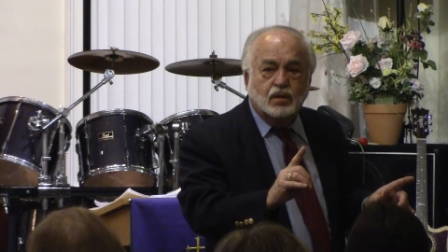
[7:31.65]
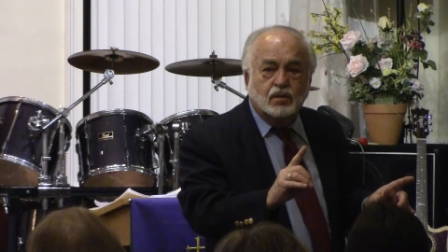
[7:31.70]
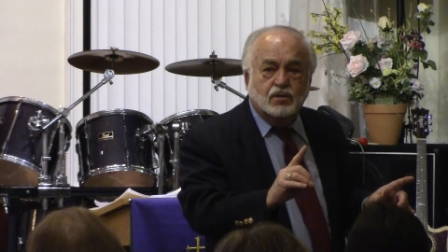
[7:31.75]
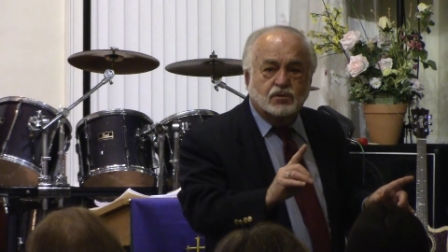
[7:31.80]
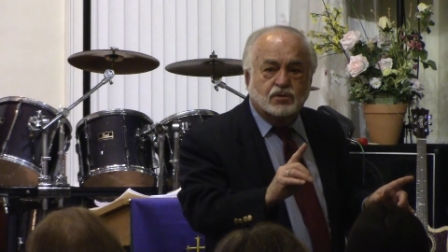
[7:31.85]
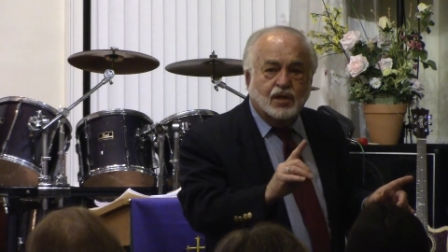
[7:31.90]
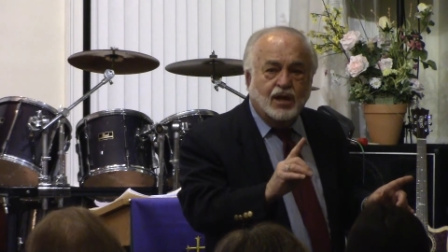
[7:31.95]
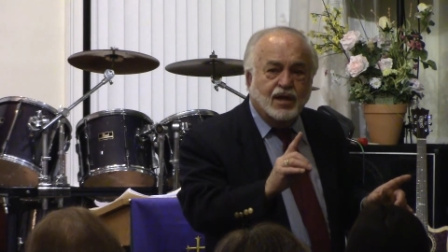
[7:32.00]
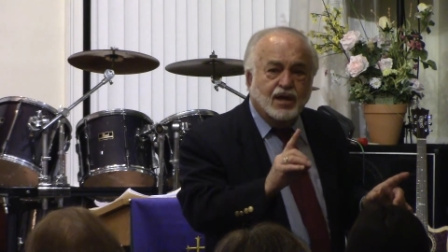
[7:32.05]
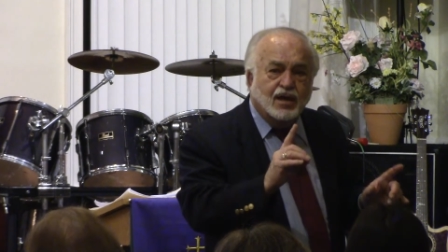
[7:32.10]

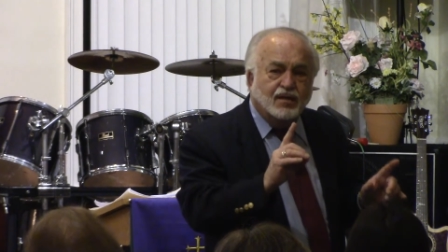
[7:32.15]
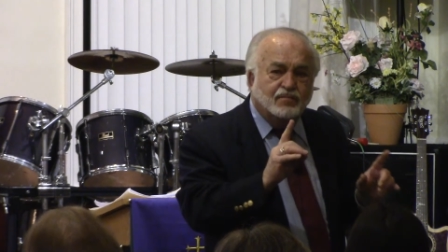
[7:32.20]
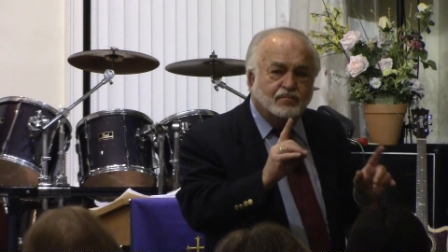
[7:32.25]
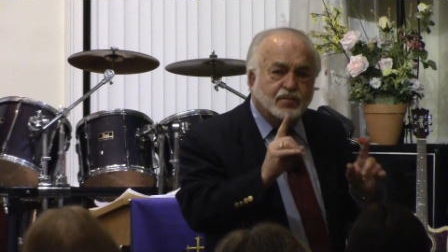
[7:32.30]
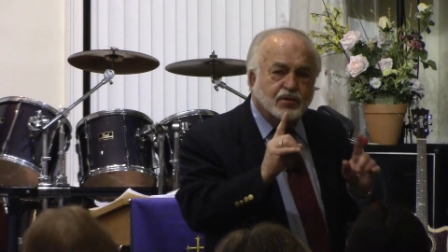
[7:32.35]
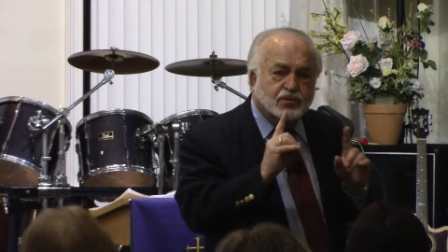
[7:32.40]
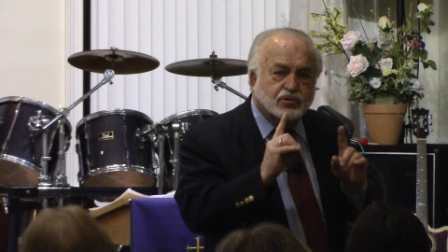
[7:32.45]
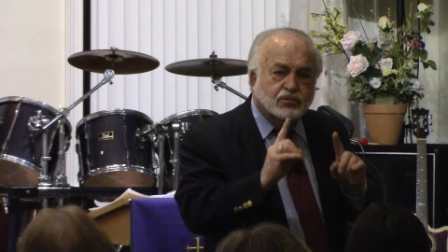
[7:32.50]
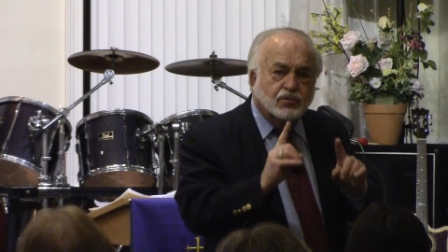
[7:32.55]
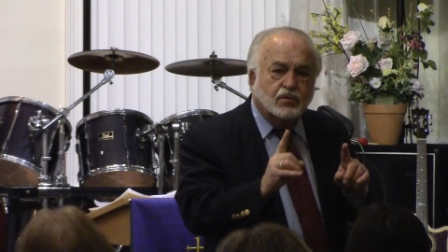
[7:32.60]
Because I
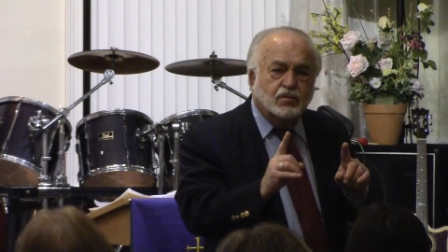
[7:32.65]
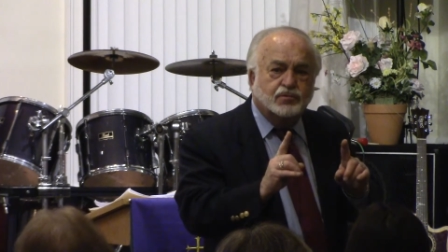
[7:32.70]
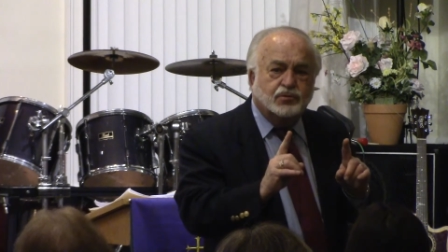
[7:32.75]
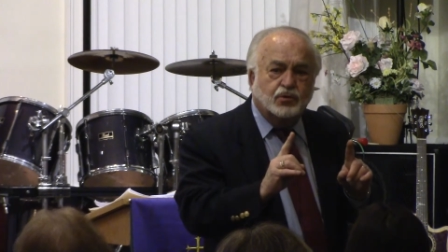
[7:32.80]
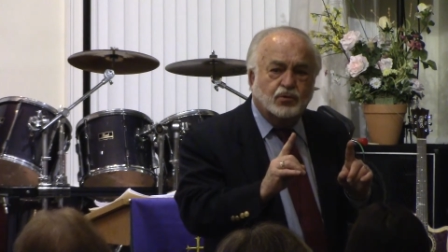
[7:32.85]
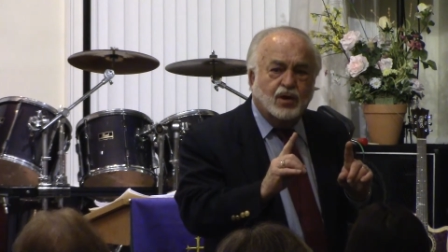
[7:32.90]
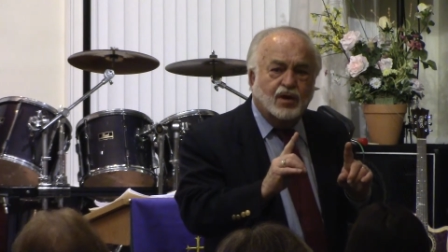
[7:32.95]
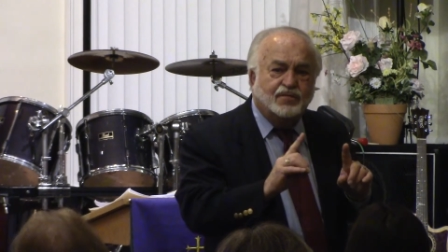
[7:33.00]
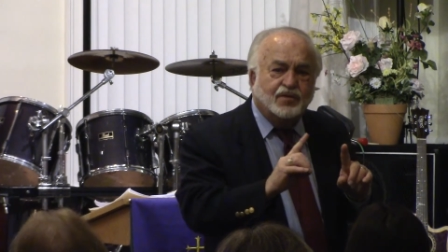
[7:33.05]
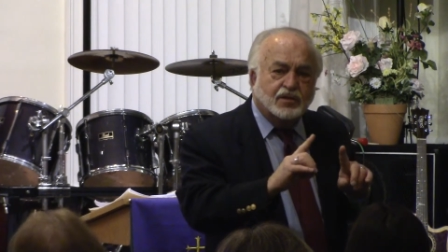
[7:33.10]
have
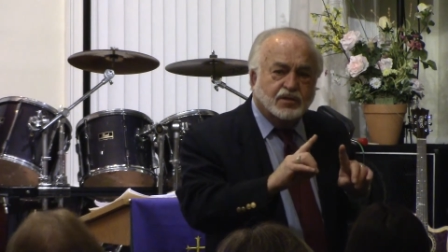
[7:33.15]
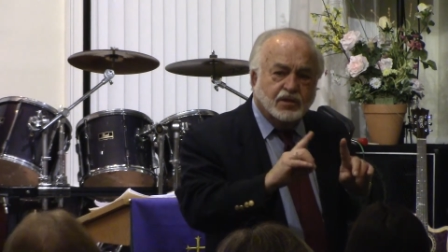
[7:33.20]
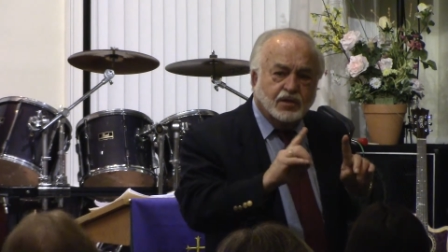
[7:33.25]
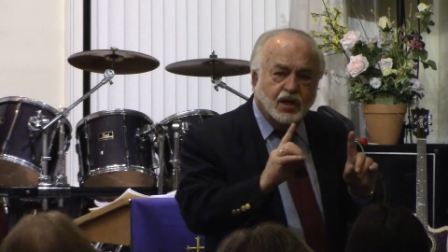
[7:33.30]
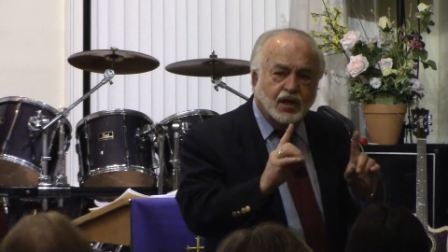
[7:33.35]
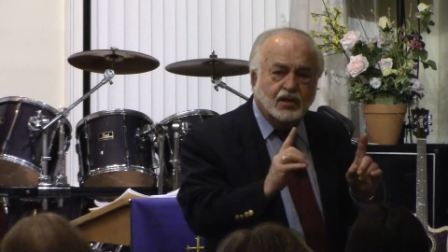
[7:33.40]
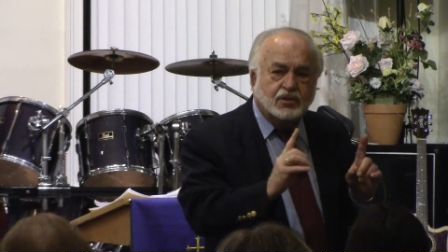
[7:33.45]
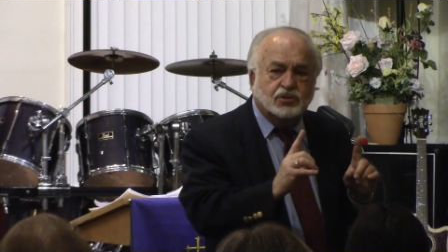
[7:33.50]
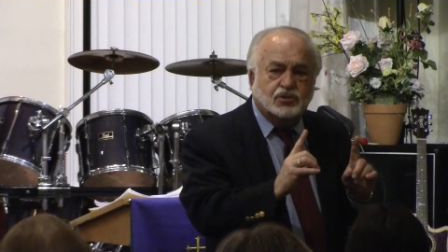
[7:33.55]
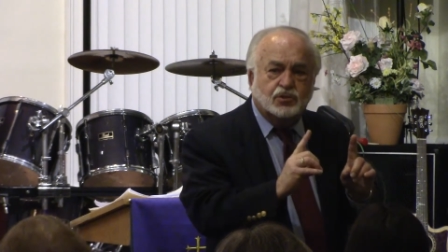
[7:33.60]
betrothed you, I've
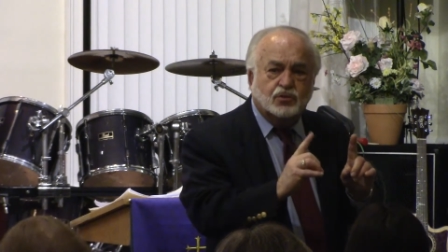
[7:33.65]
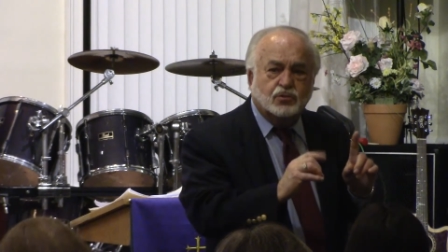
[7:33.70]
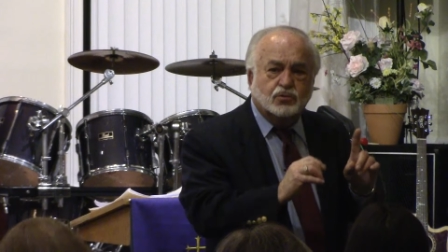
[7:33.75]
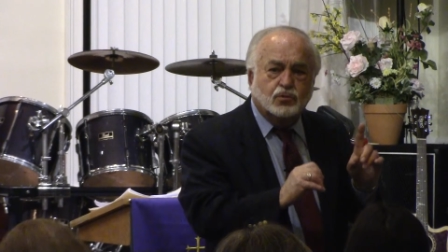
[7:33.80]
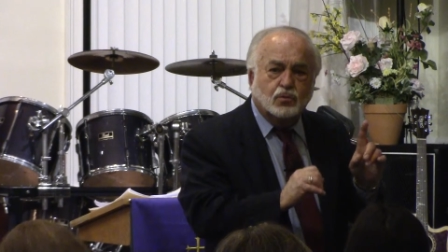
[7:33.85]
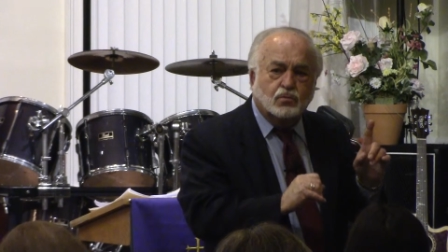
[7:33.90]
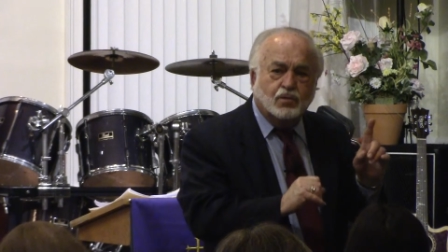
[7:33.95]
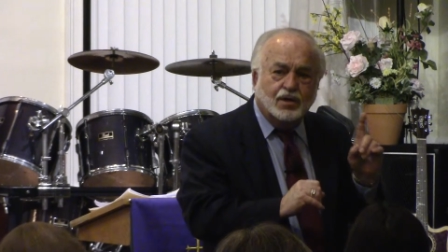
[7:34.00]
engaged you to